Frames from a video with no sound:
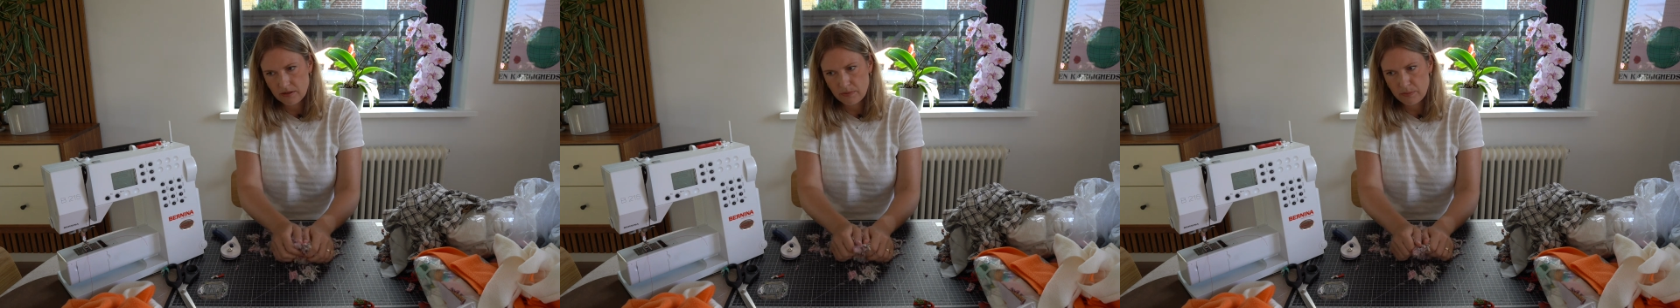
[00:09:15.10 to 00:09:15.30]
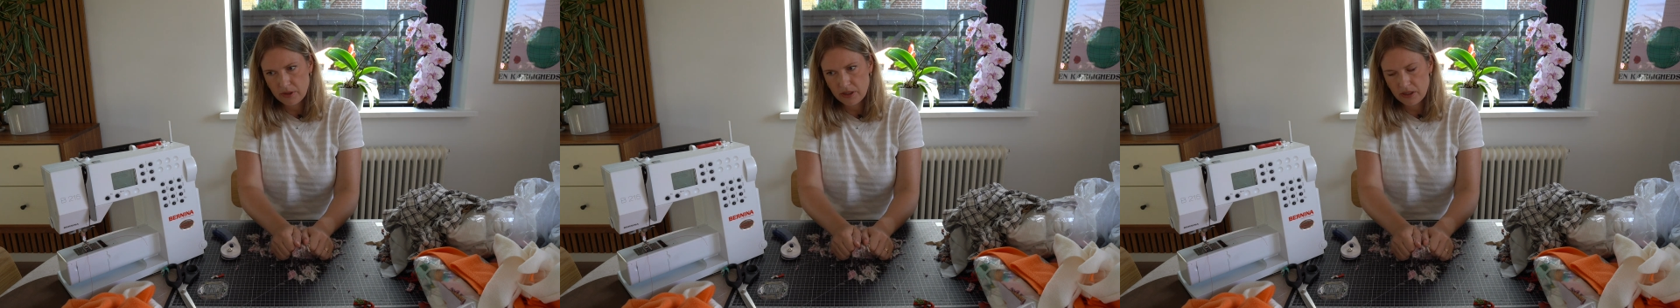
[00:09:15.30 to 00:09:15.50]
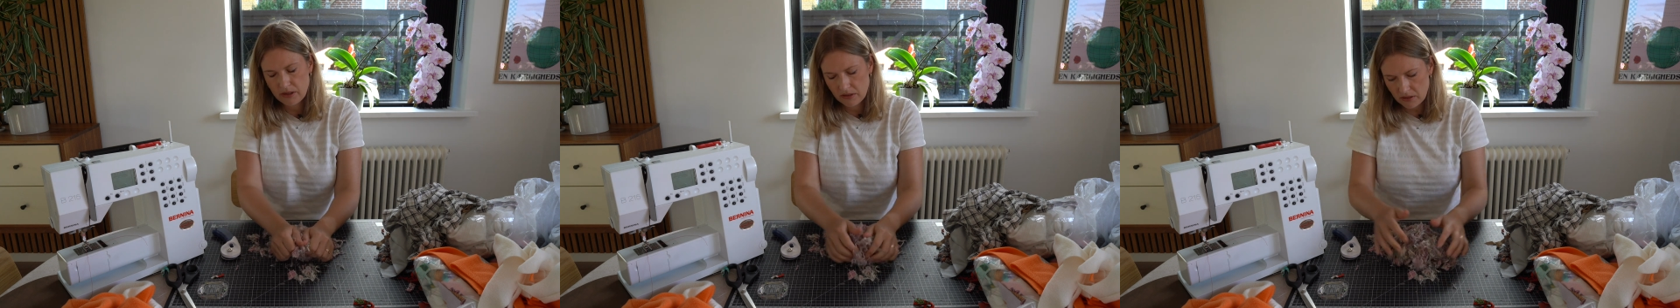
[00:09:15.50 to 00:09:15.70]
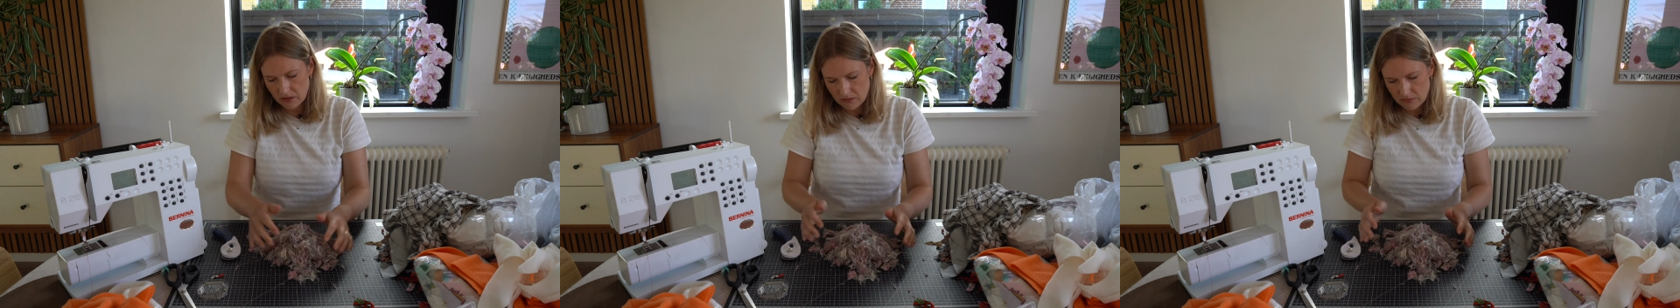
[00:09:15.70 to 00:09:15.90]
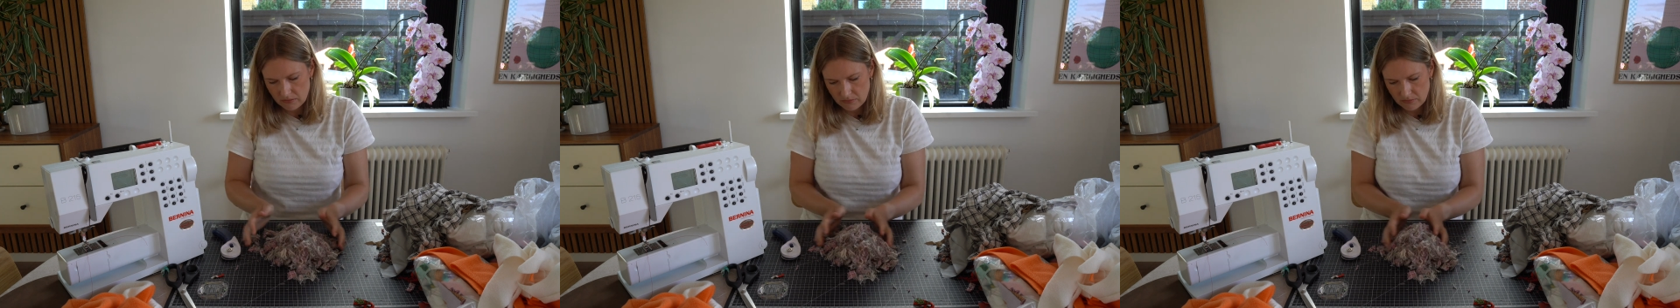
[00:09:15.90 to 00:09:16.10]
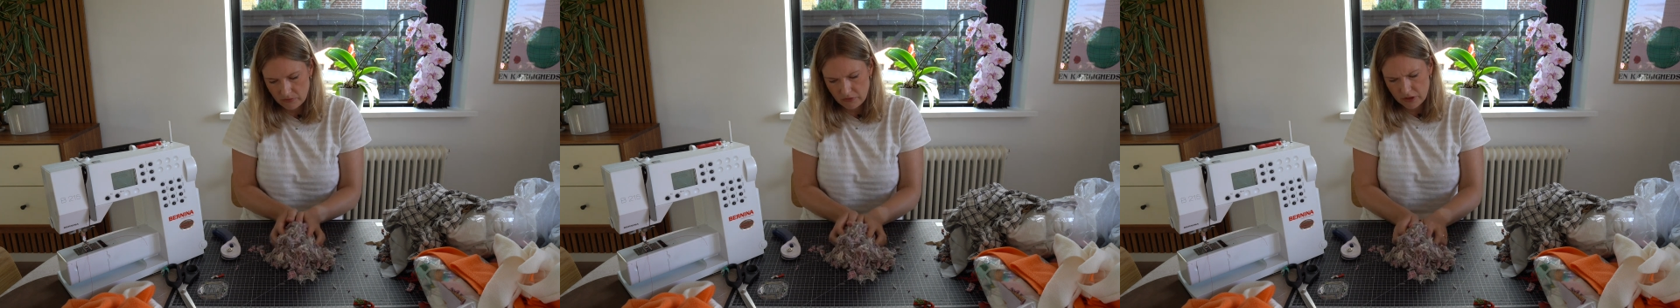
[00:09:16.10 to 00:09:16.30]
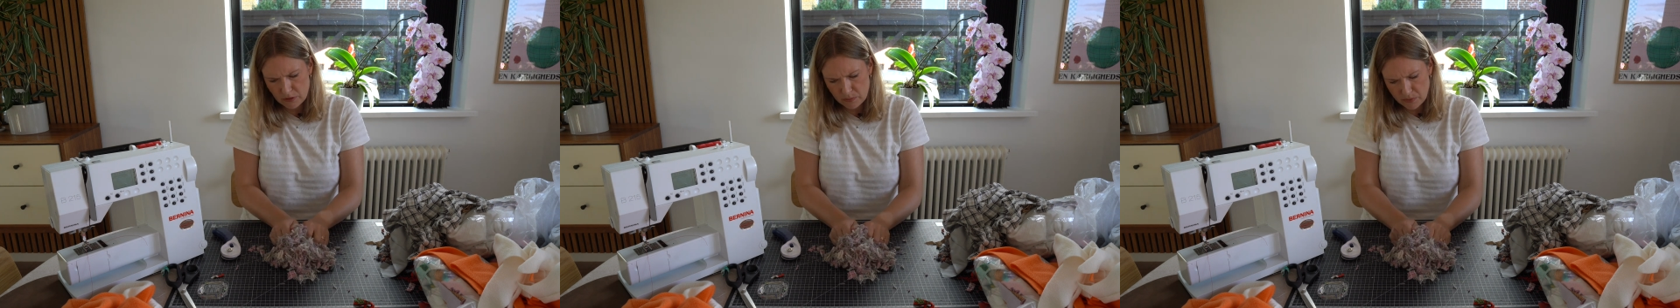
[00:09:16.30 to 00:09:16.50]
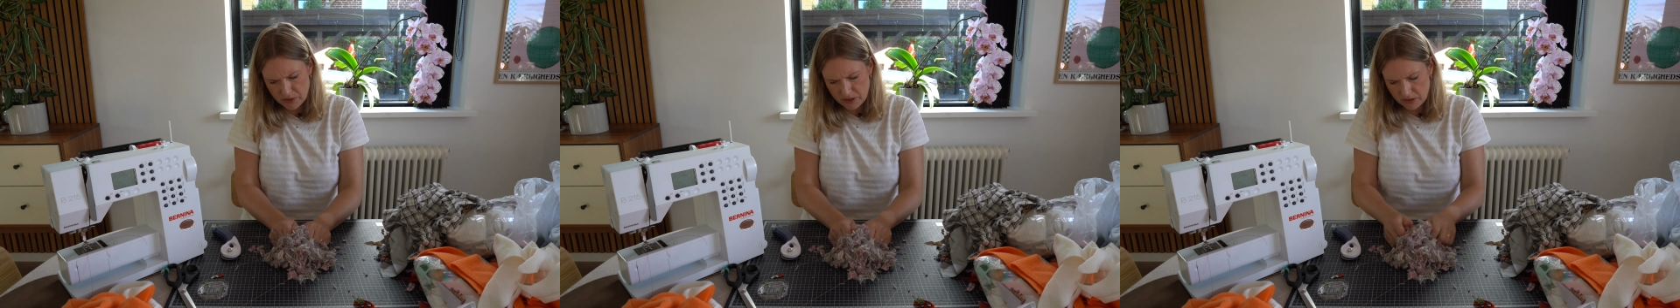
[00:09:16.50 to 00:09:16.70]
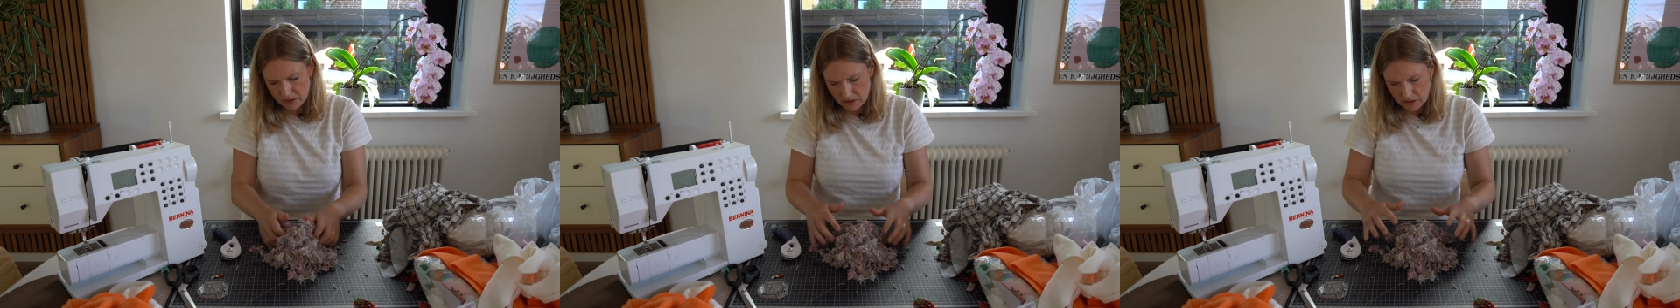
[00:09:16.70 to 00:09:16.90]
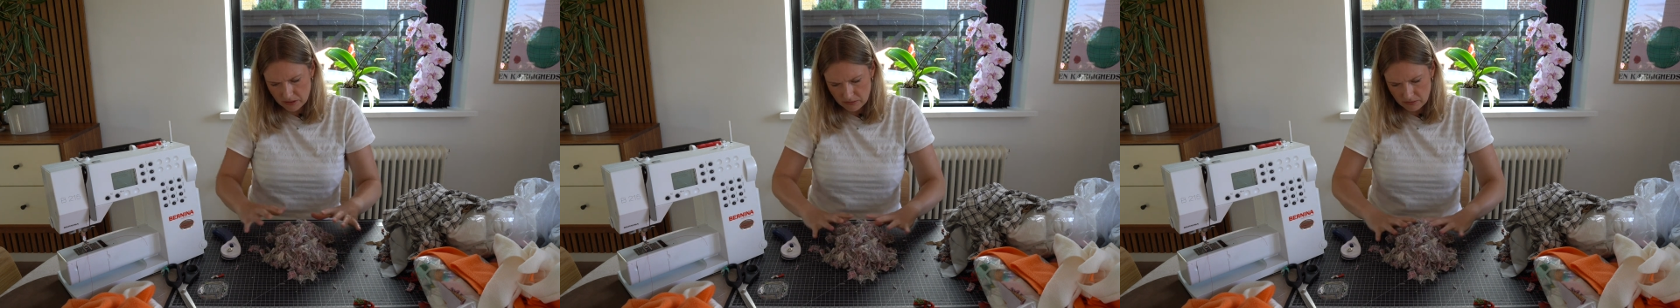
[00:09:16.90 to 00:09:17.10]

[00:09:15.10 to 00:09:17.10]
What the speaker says: pretty good. Feels pretty good.